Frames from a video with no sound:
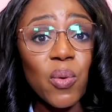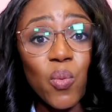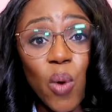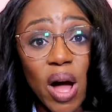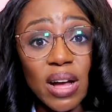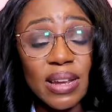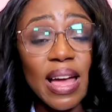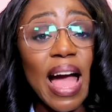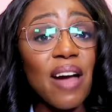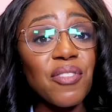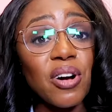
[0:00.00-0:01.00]
One,
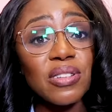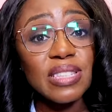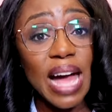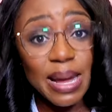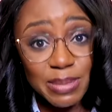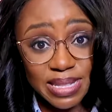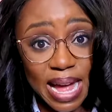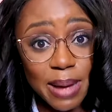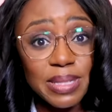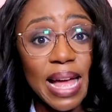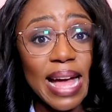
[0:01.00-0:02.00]
I've got
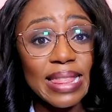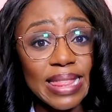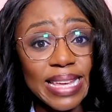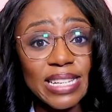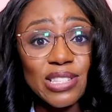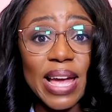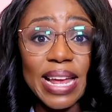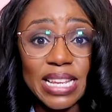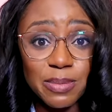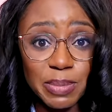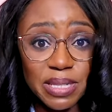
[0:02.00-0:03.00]
timestamps and links to
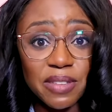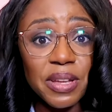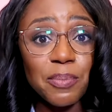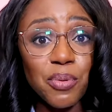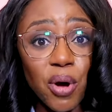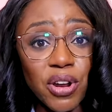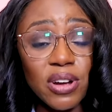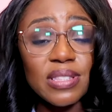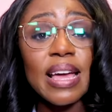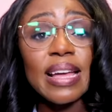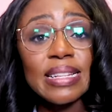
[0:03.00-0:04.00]
any specific
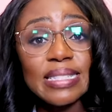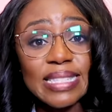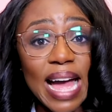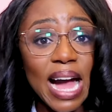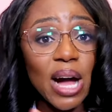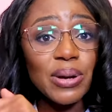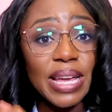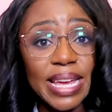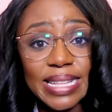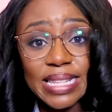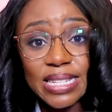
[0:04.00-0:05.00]
products down
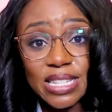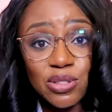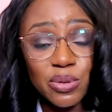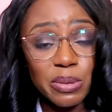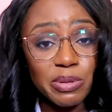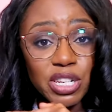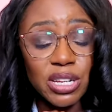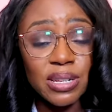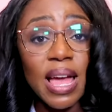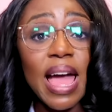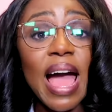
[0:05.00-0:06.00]
in the
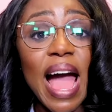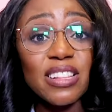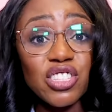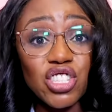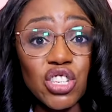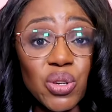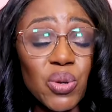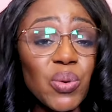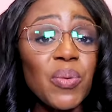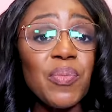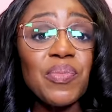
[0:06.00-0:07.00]
description. And
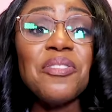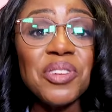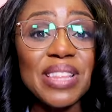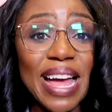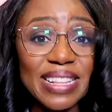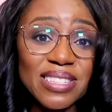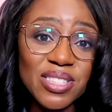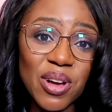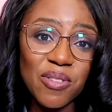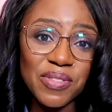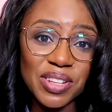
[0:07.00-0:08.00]
two, if you like this
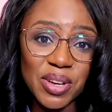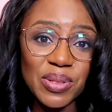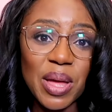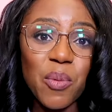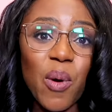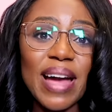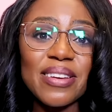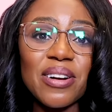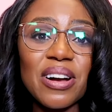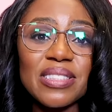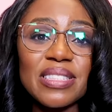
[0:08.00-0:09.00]
sort of video, then why
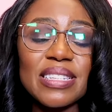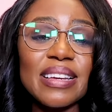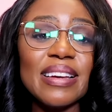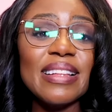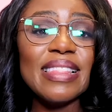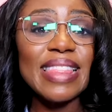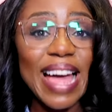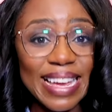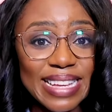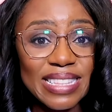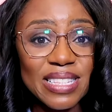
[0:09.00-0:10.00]
not consider
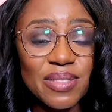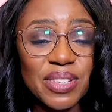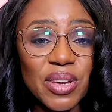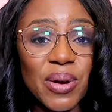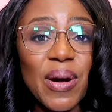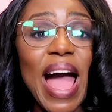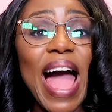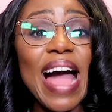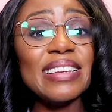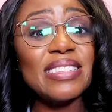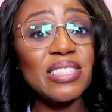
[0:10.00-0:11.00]
liking this video
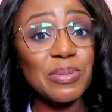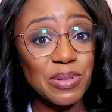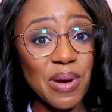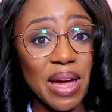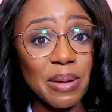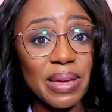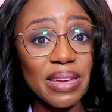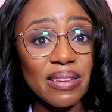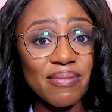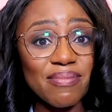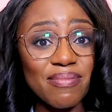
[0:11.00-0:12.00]
and
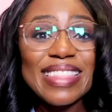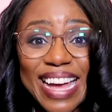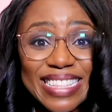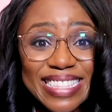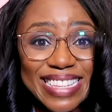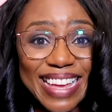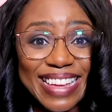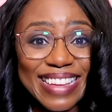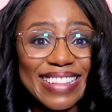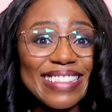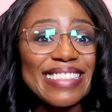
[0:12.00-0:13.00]
subscribing? That's
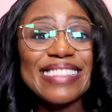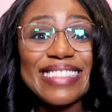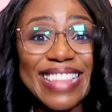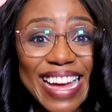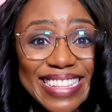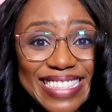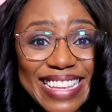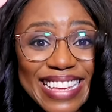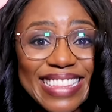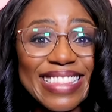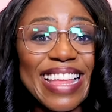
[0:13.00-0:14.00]
it. That's
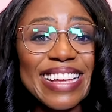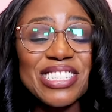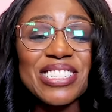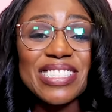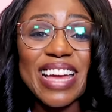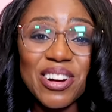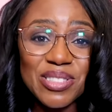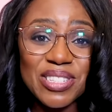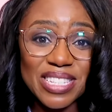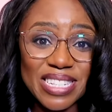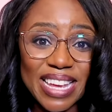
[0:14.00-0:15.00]
it. Let's just get on
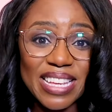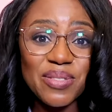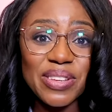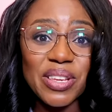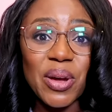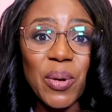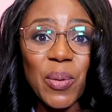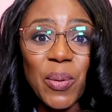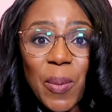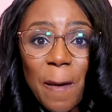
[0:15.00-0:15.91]
to today's video.